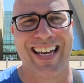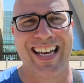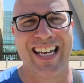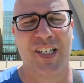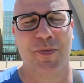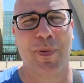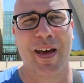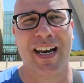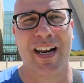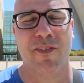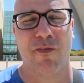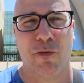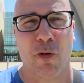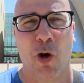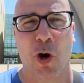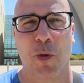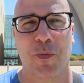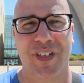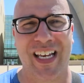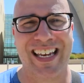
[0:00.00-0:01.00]
It's been in
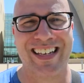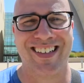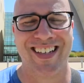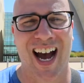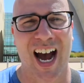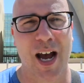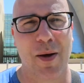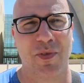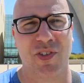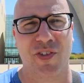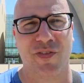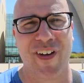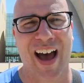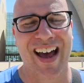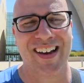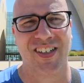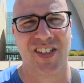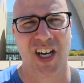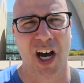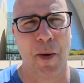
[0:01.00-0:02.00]
Forbes eight times,
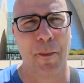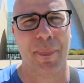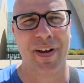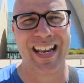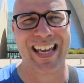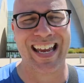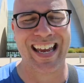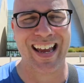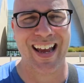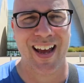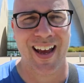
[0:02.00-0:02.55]
Fast Company,